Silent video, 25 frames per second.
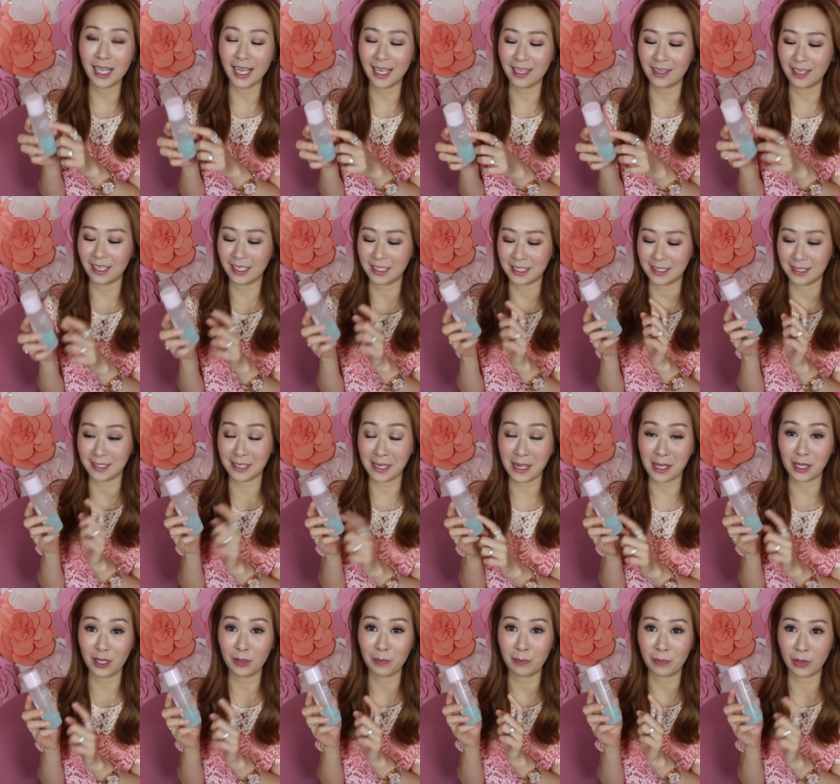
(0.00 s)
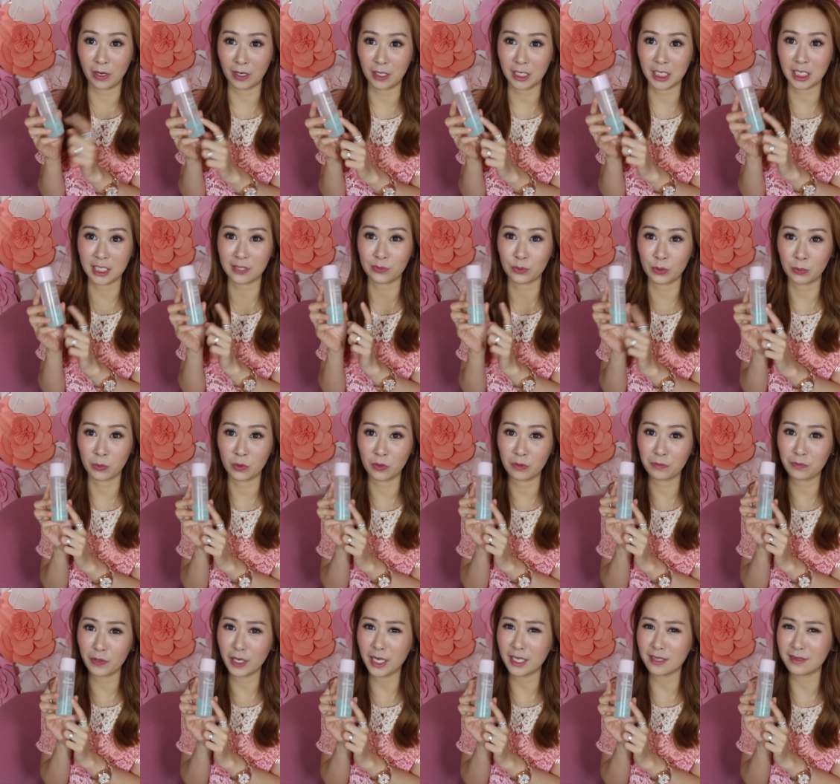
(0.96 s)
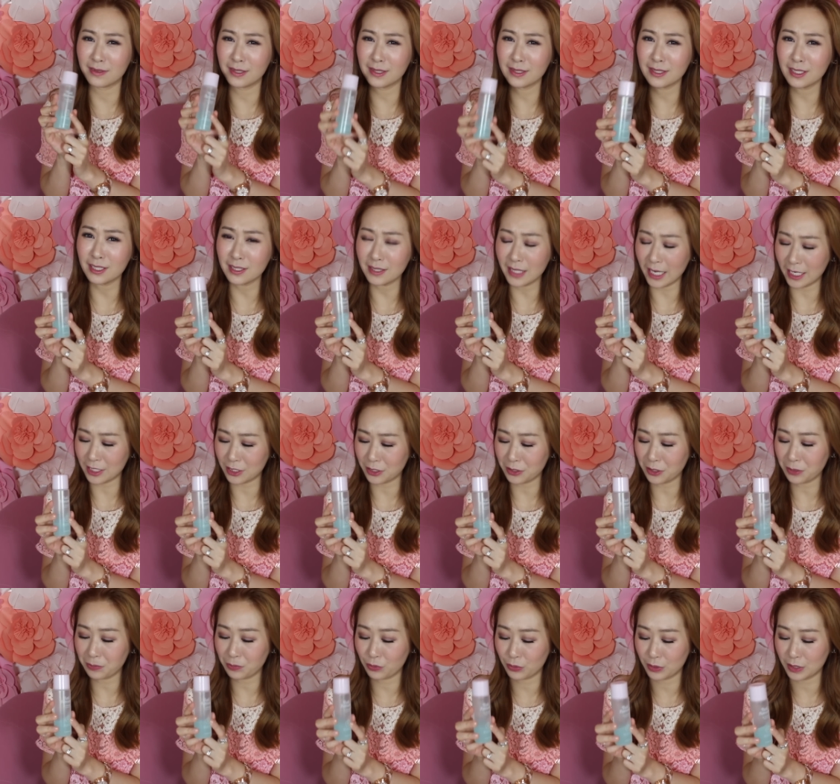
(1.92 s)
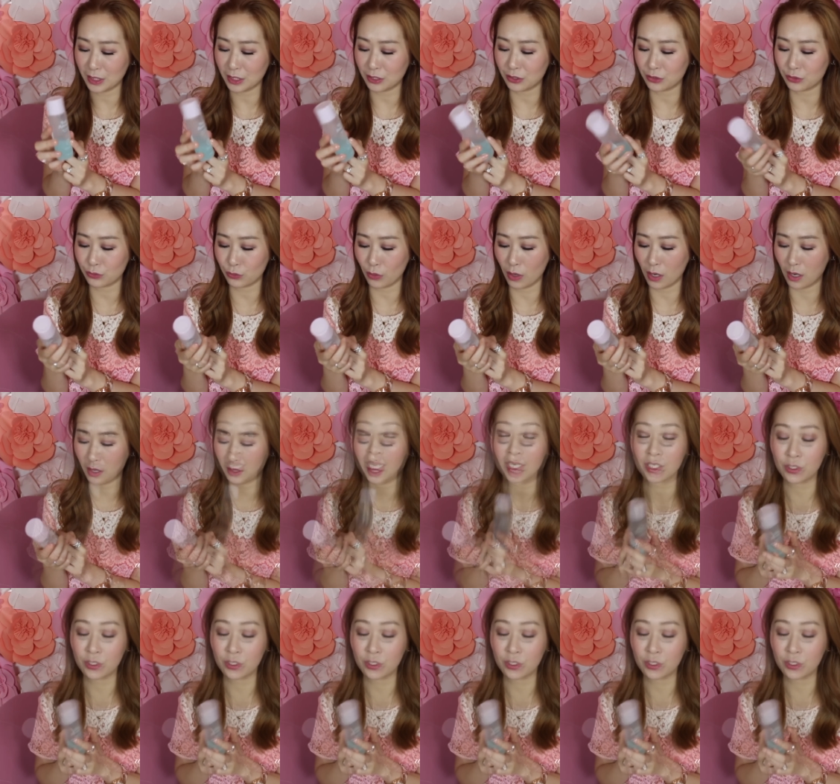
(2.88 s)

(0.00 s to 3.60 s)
and it's nail polish remover and this is actually pretty strong.